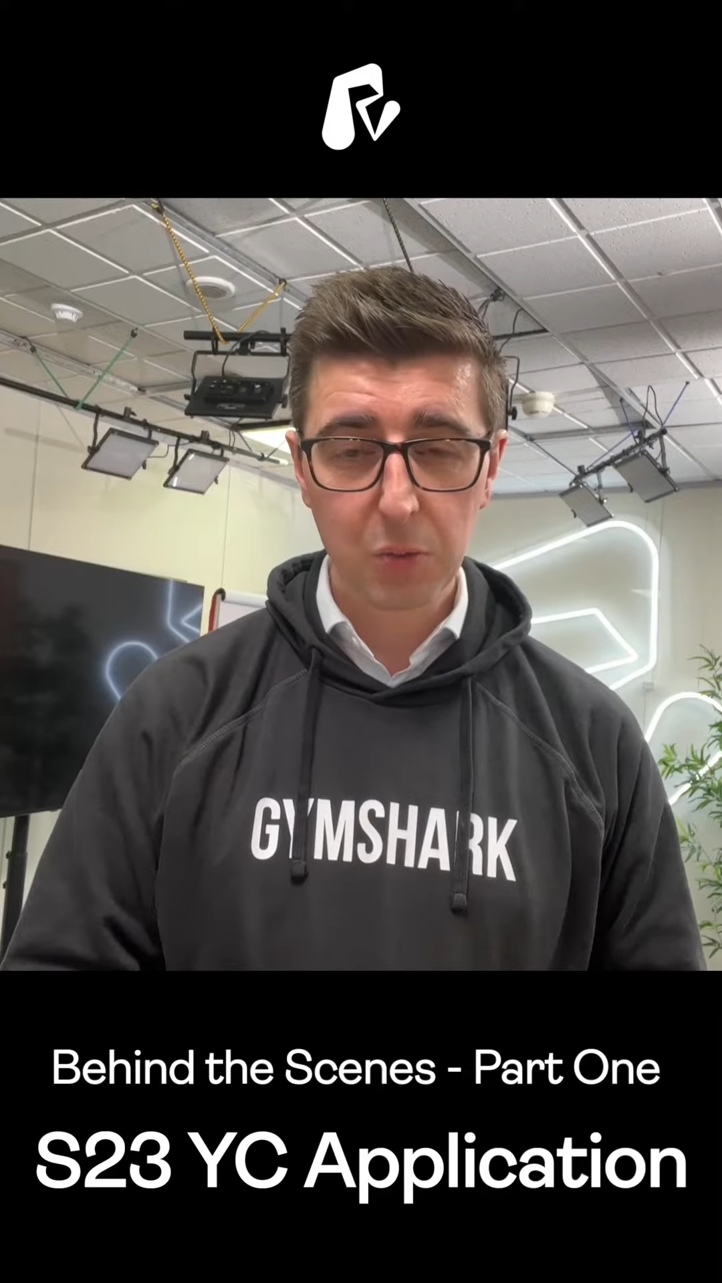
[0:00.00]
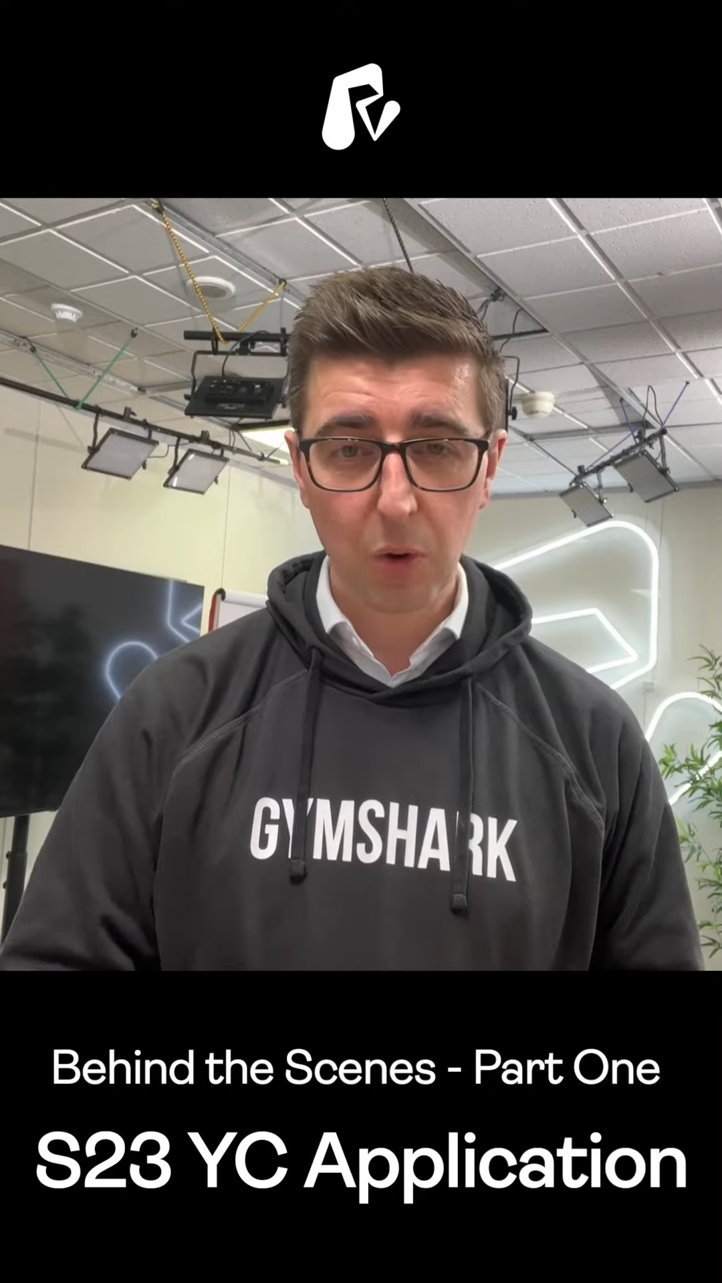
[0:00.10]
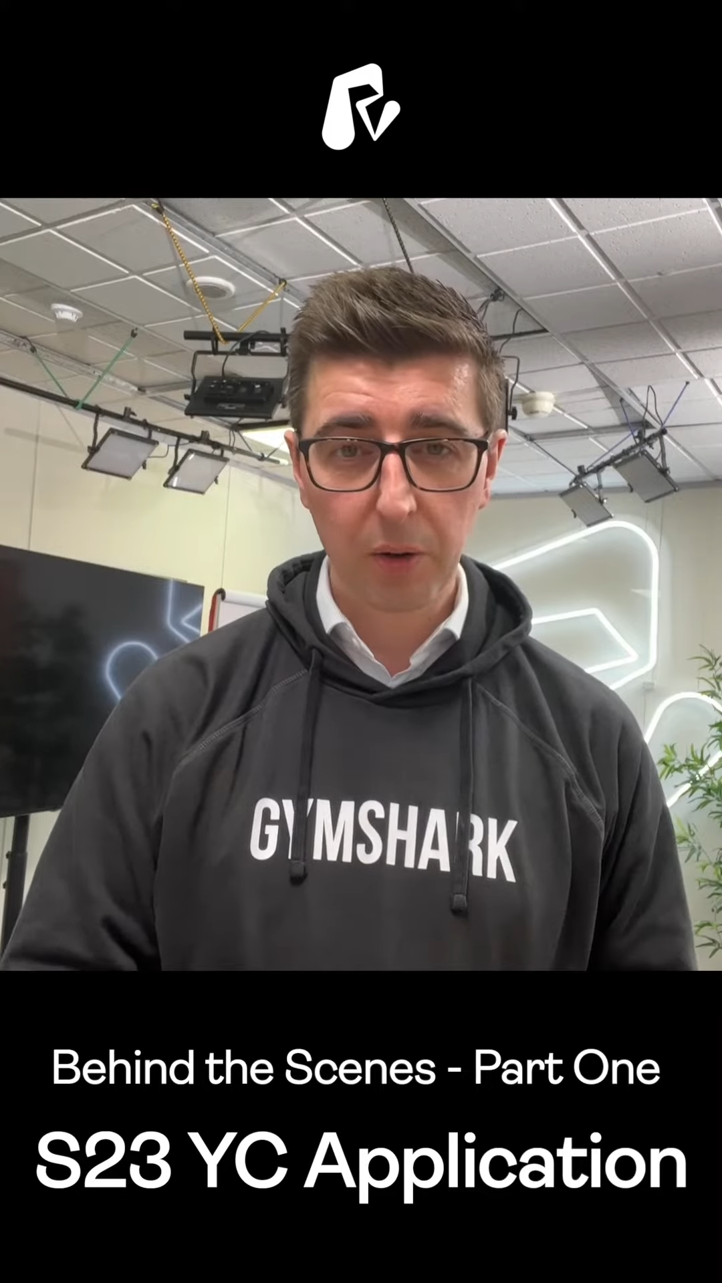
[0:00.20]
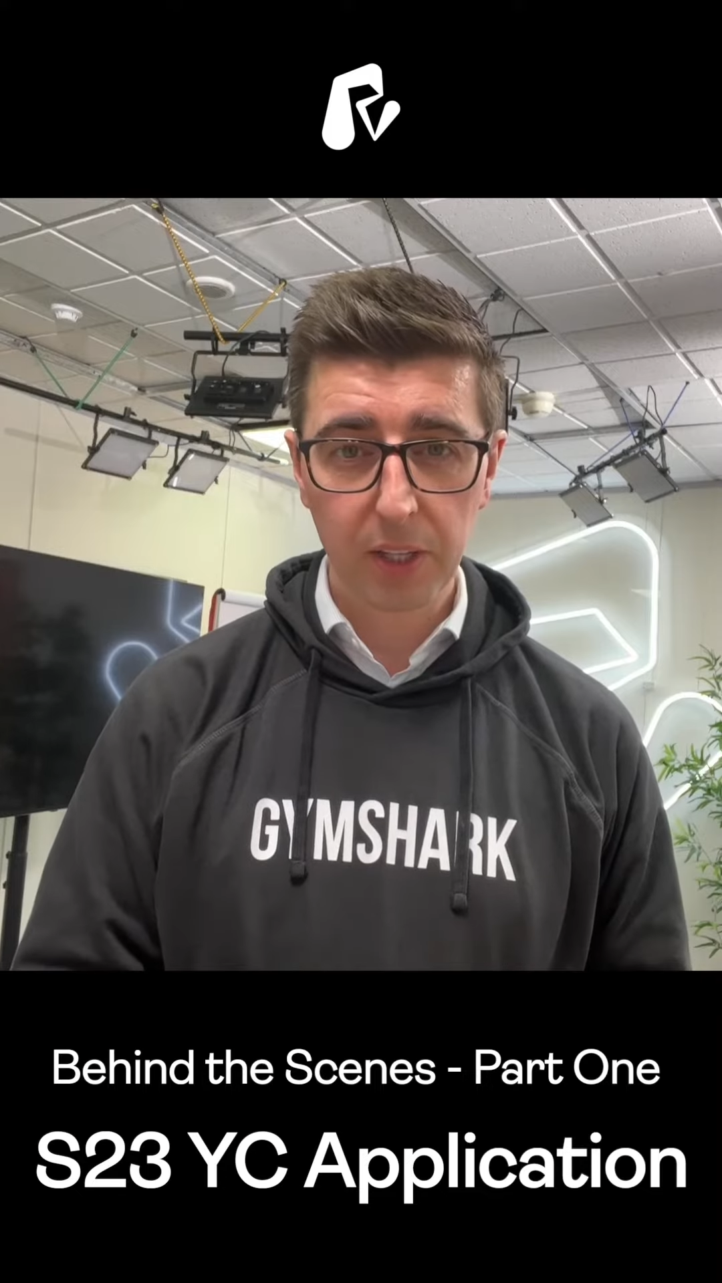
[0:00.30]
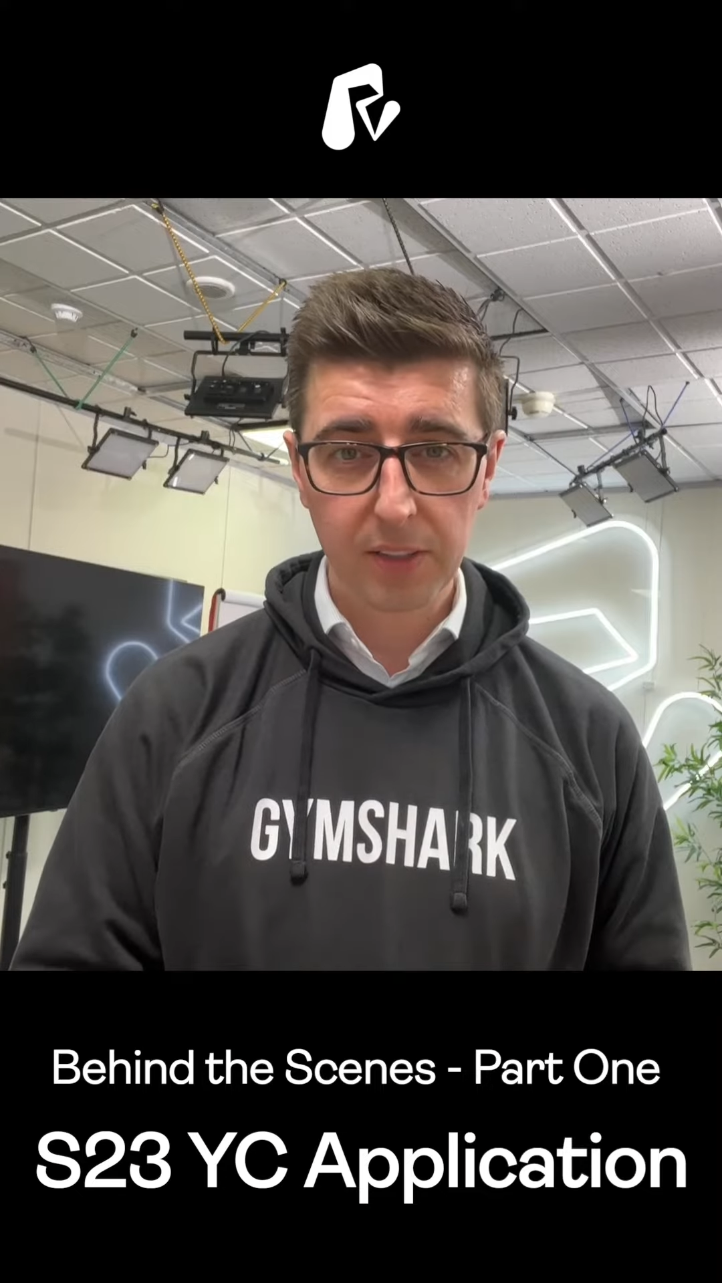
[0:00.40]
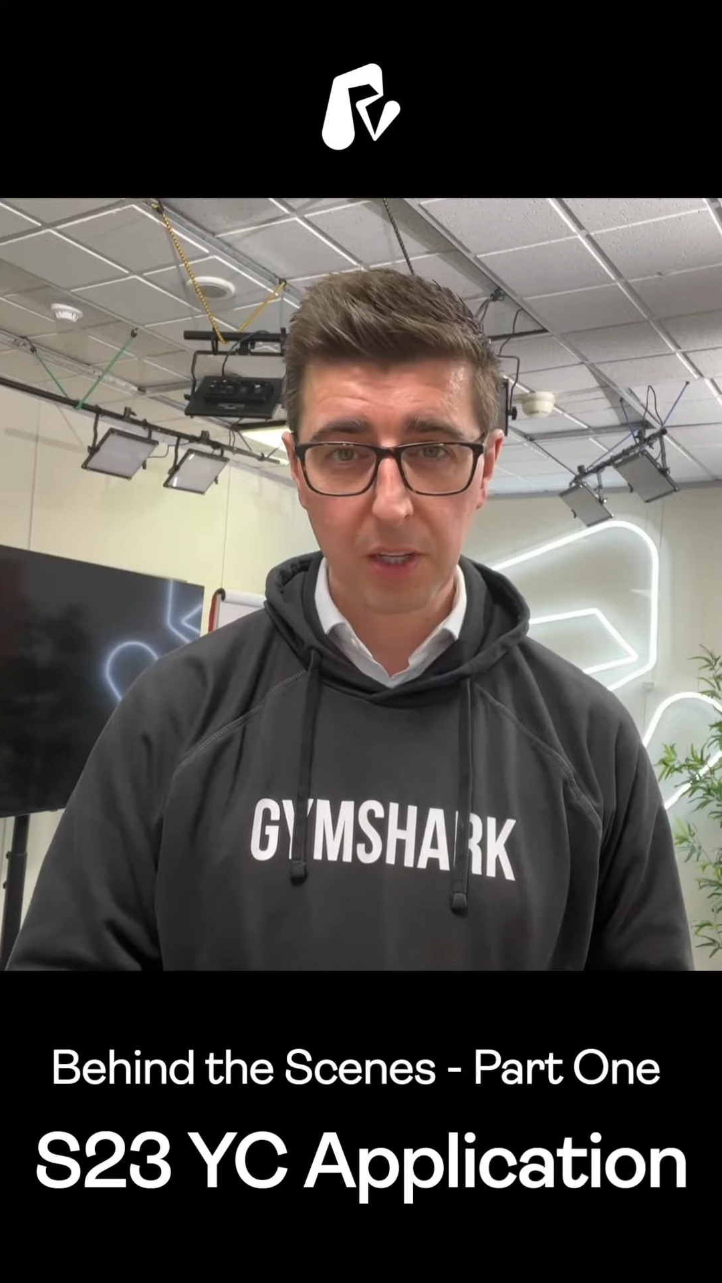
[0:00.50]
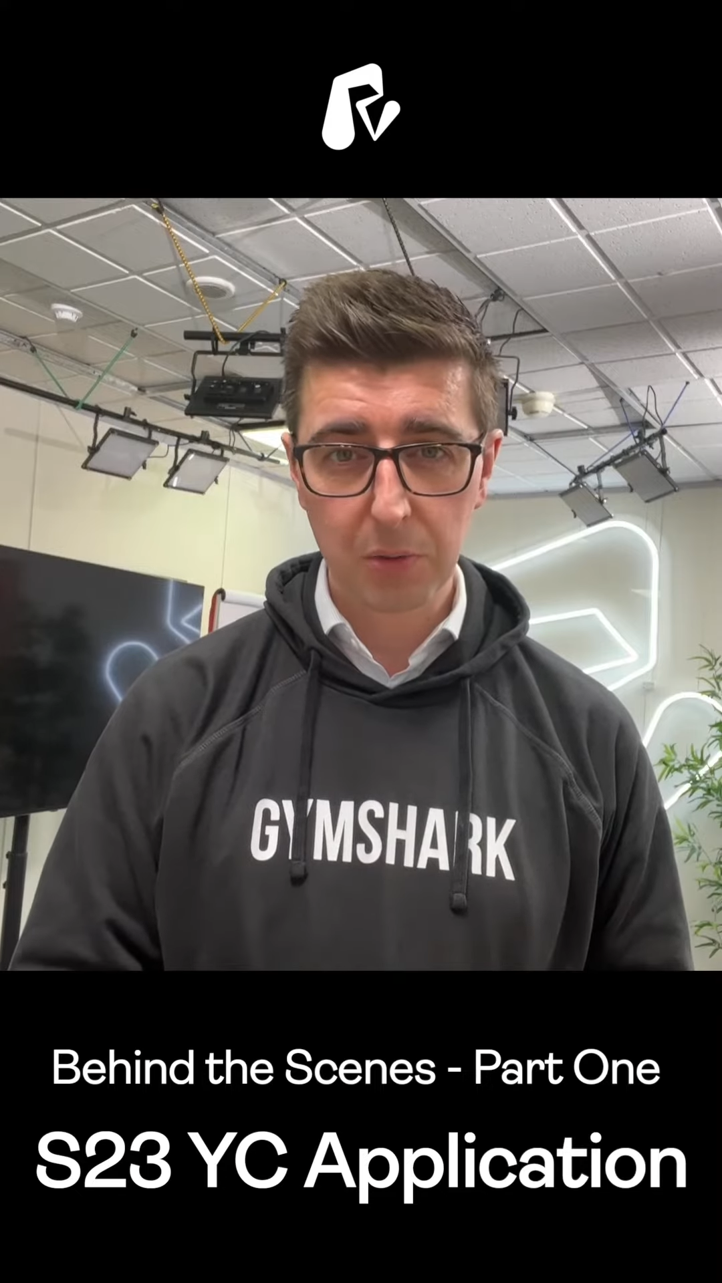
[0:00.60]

what I'm going to do